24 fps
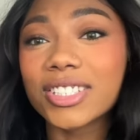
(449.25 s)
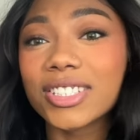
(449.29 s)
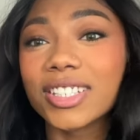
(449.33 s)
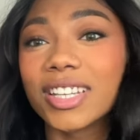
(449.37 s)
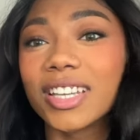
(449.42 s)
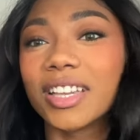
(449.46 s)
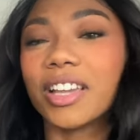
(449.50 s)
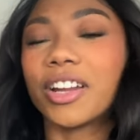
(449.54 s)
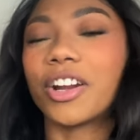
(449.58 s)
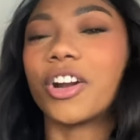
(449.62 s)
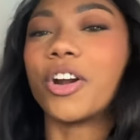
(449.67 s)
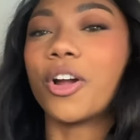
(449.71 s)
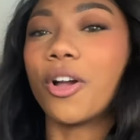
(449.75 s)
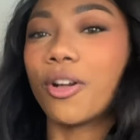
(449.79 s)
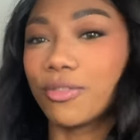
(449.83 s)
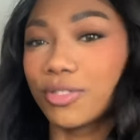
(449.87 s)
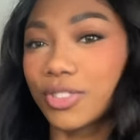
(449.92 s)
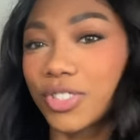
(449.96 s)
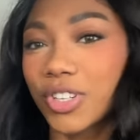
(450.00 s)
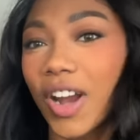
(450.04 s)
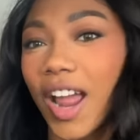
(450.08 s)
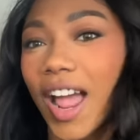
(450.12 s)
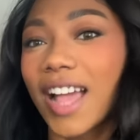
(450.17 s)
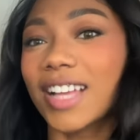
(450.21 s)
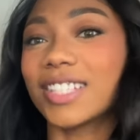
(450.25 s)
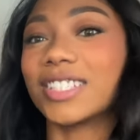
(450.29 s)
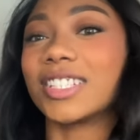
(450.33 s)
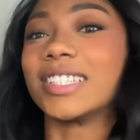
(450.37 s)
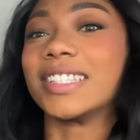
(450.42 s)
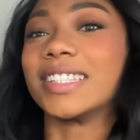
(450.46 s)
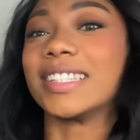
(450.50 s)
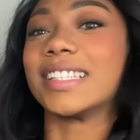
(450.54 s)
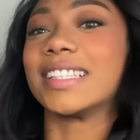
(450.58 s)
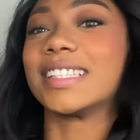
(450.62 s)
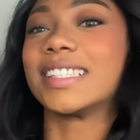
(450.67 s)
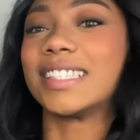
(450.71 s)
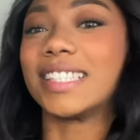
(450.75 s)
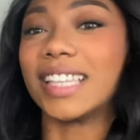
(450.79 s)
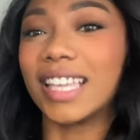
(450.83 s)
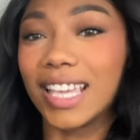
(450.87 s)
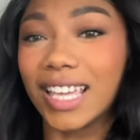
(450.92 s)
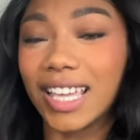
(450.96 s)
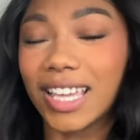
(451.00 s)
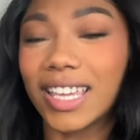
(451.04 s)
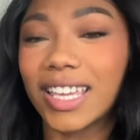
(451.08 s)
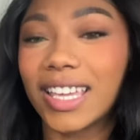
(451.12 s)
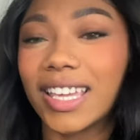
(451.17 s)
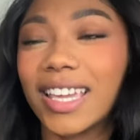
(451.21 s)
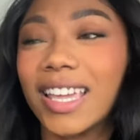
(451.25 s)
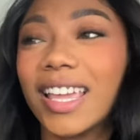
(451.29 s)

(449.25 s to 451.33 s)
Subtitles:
her own trash, in the sink.